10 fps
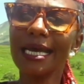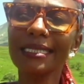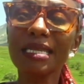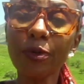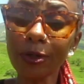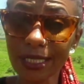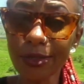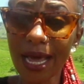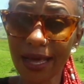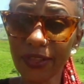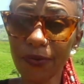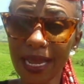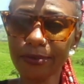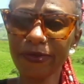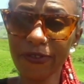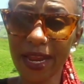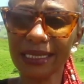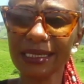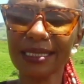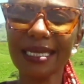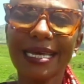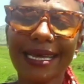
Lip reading: It's important to have the right friends.